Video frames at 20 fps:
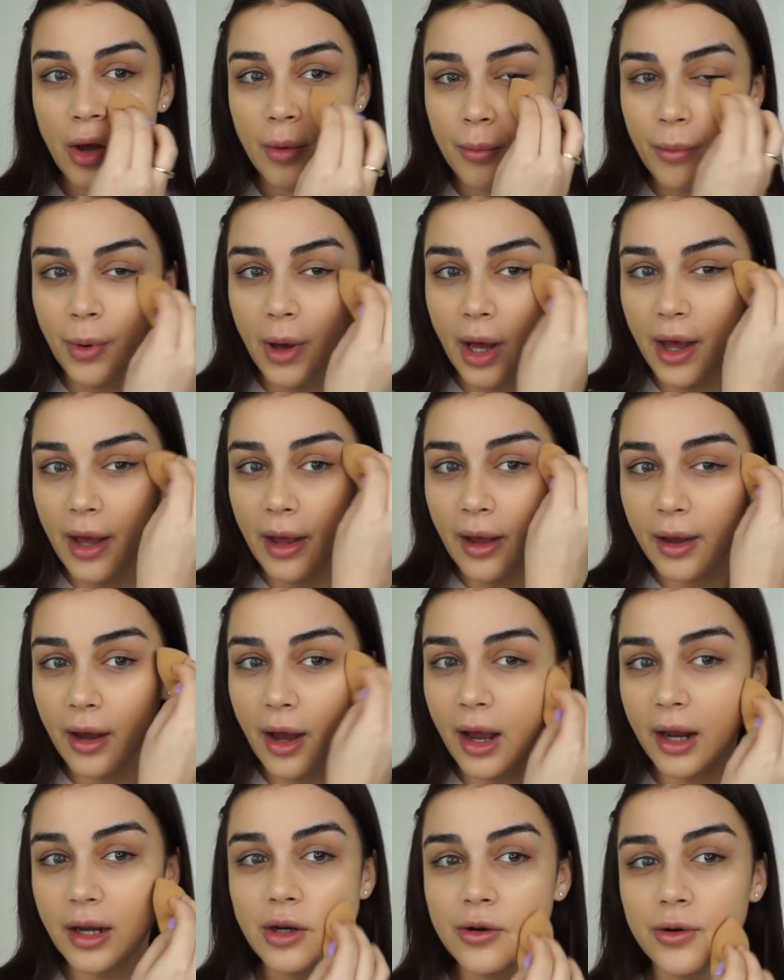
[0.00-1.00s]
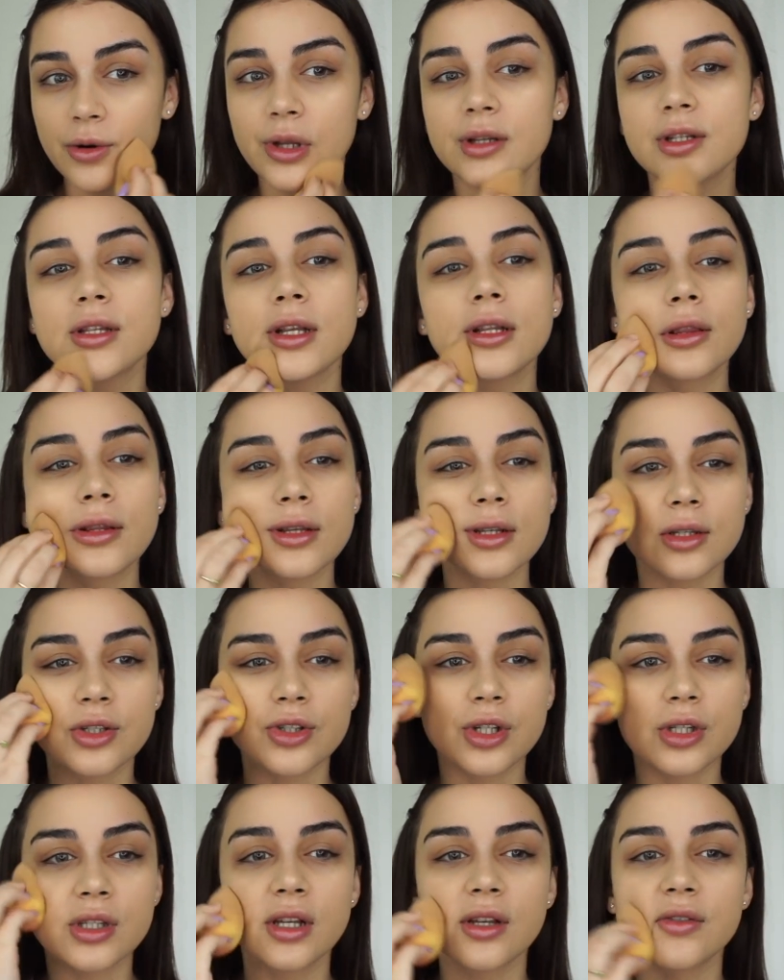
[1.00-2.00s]
but I noticed that this
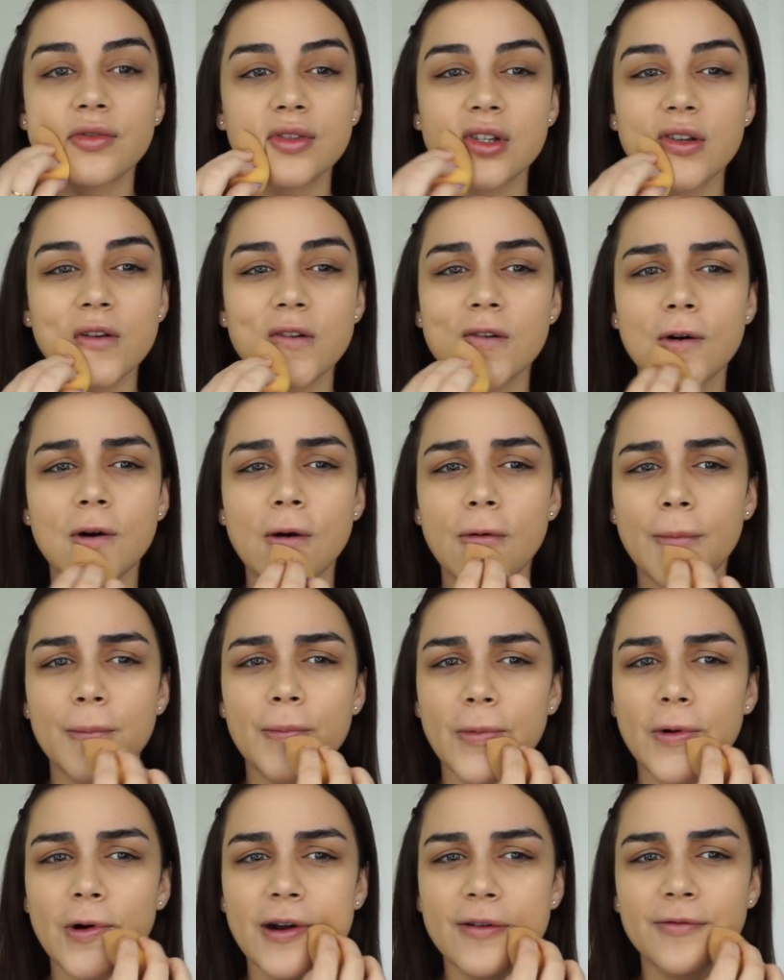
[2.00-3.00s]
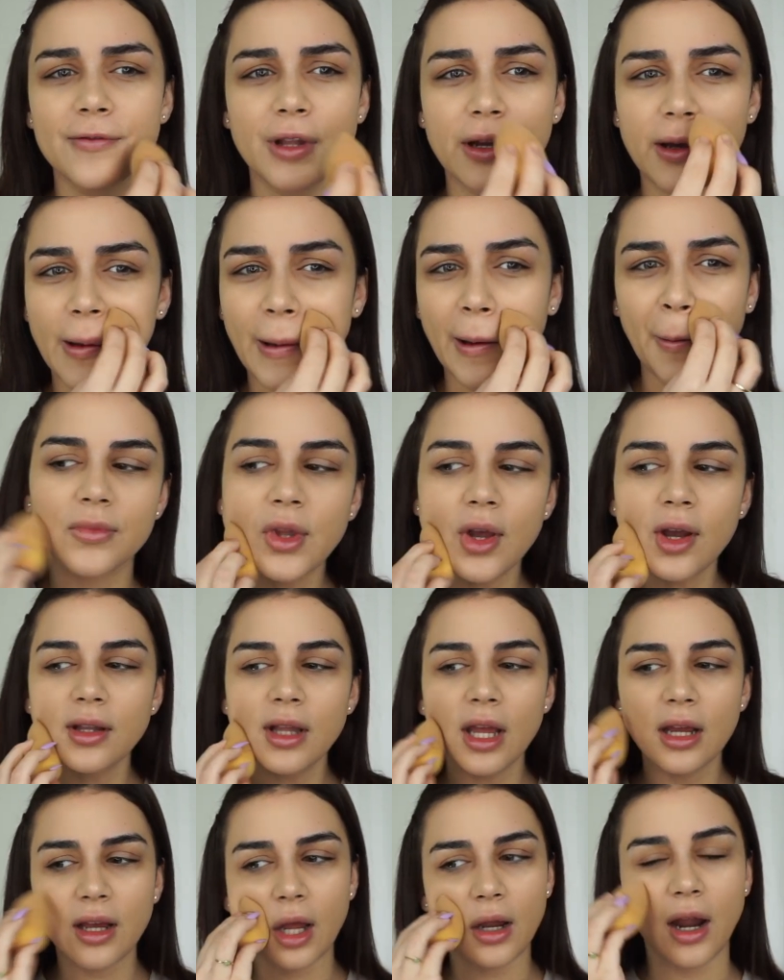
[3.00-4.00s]
just gives you more of like a, not
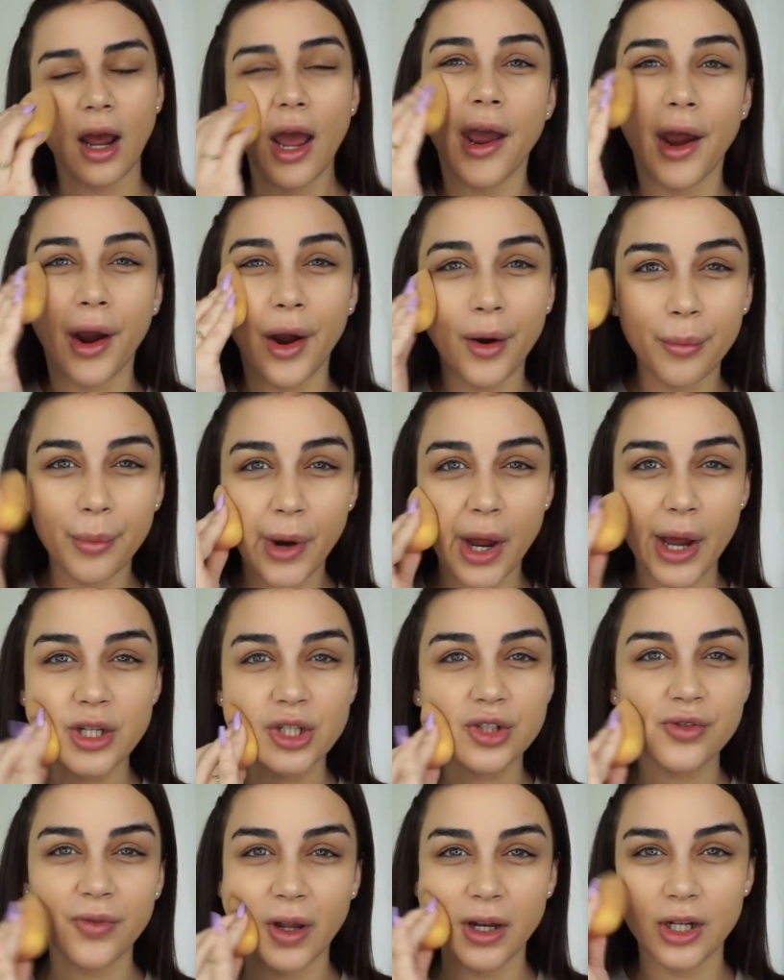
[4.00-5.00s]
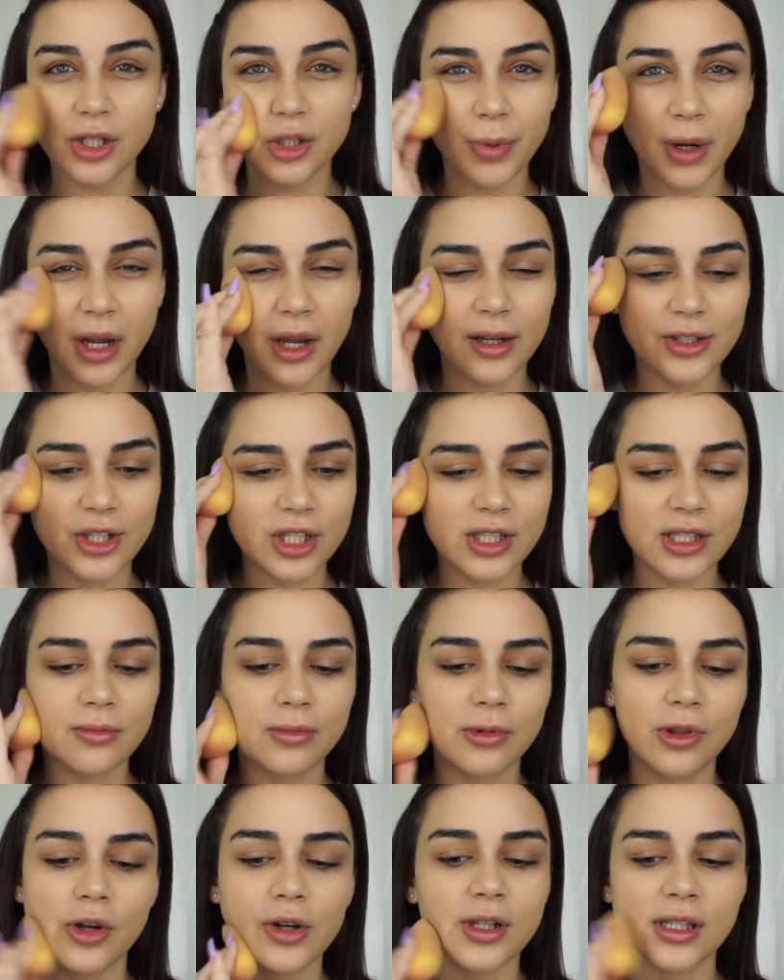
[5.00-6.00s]
like an airbrush finish, but it just
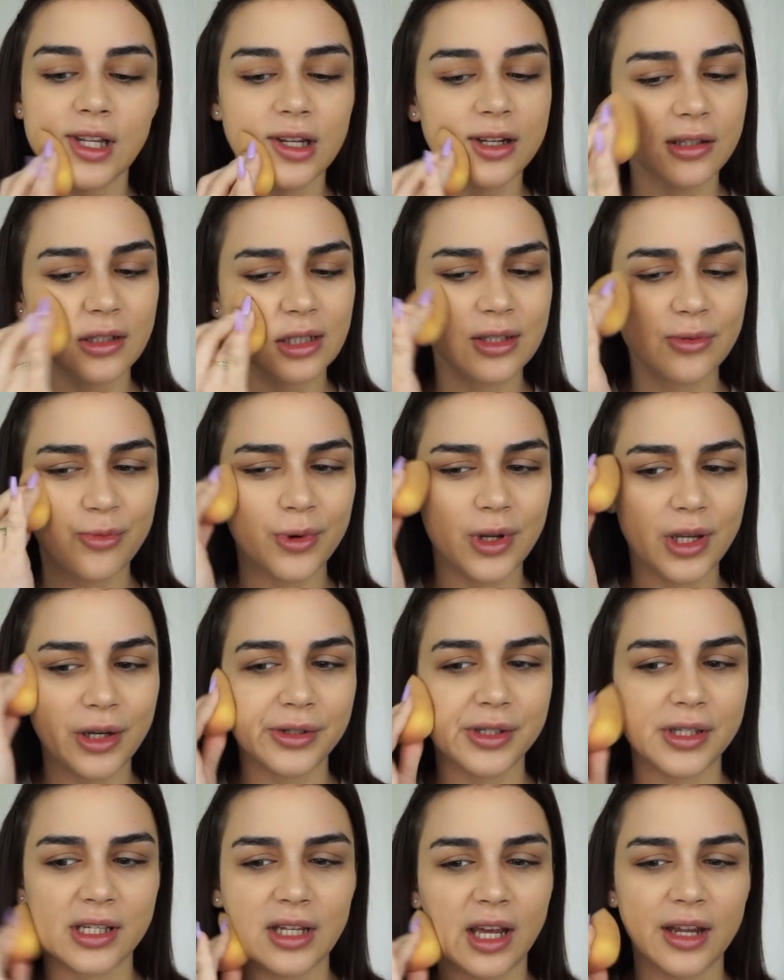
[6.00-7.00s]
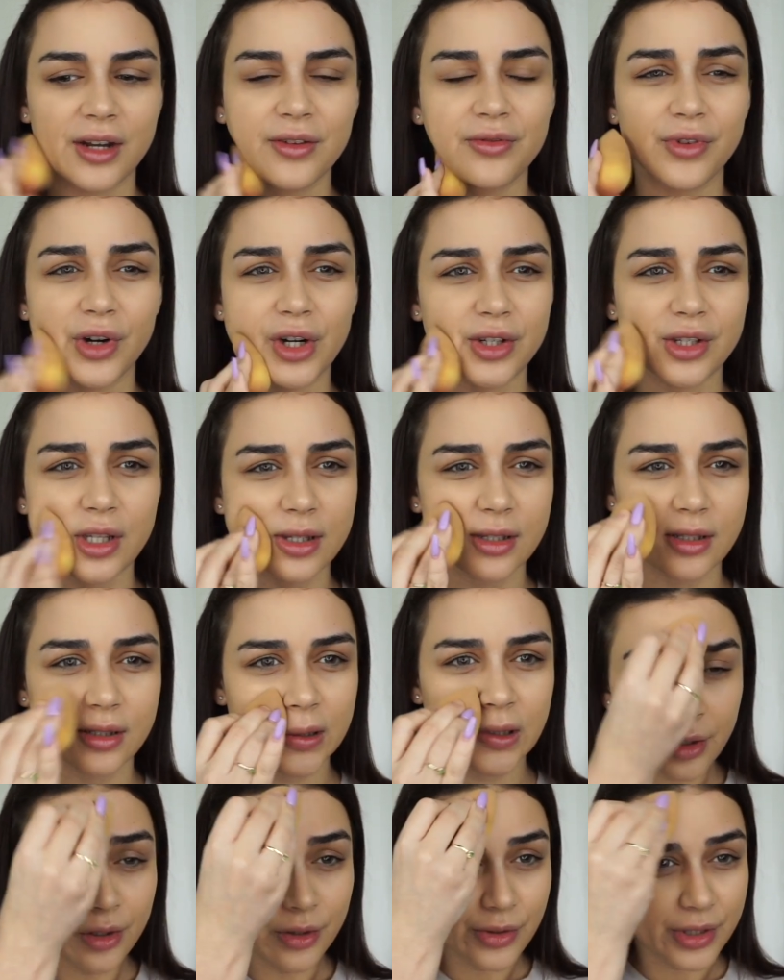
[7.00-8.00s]
looks like it's real skin
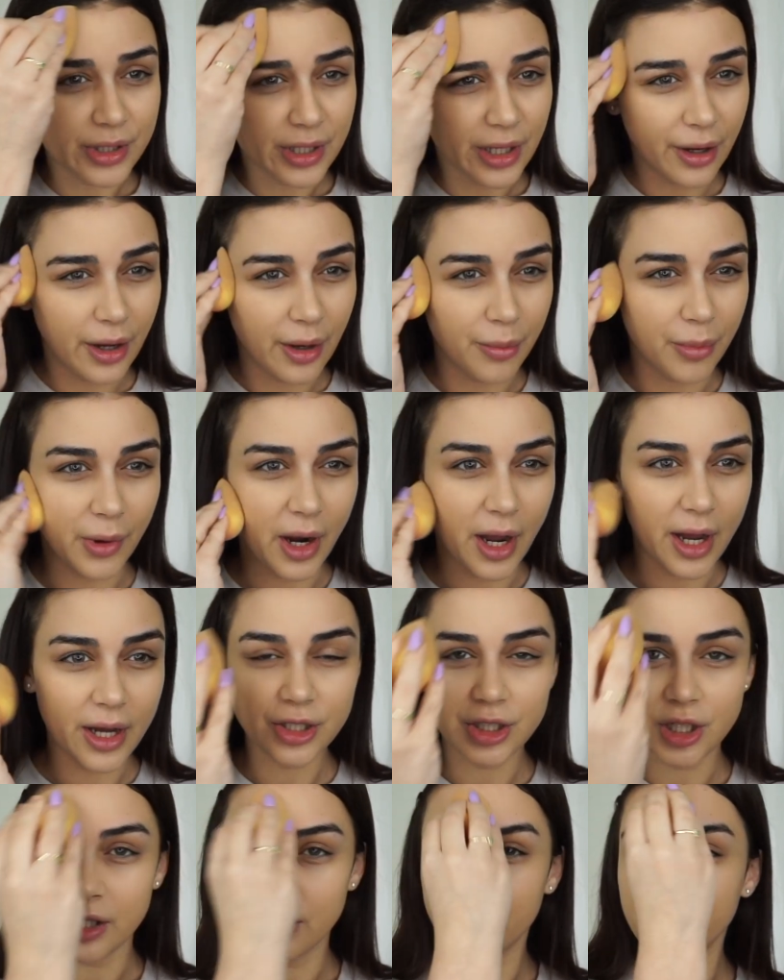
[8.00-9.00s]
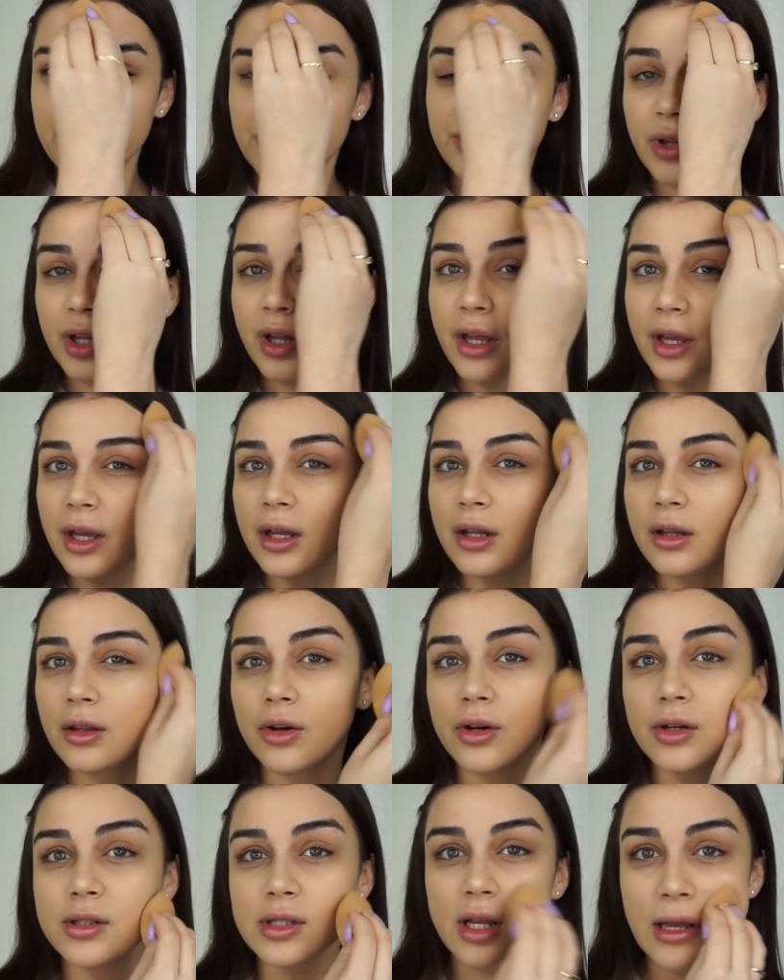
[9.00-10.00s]
versus using a brush. I don't feel like it
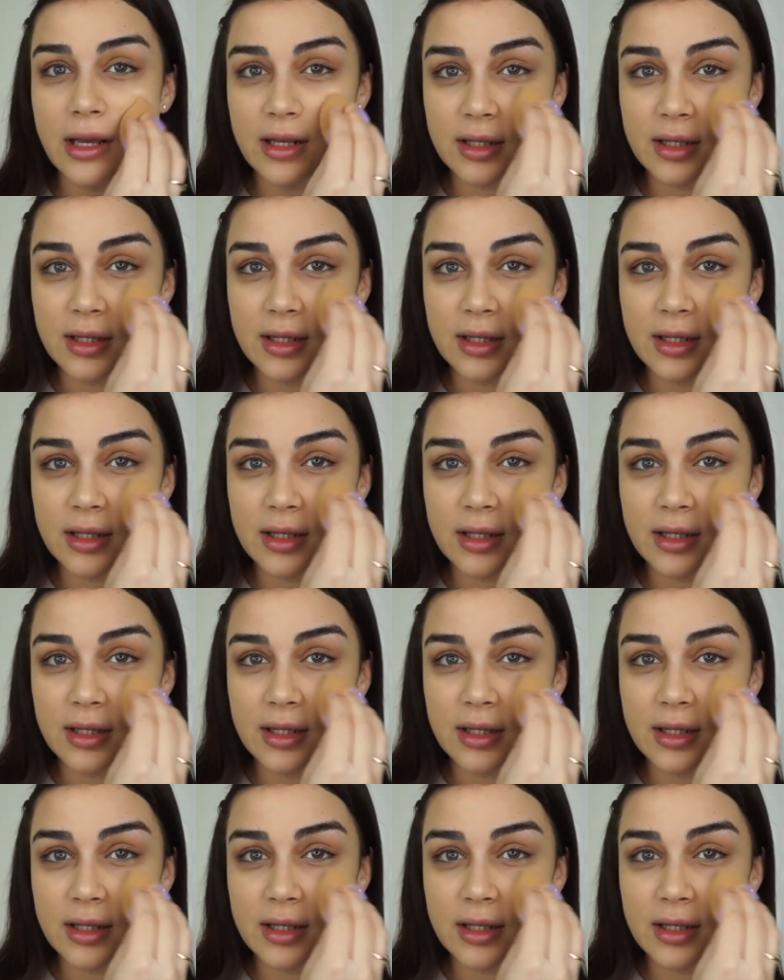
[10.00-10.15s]
looks like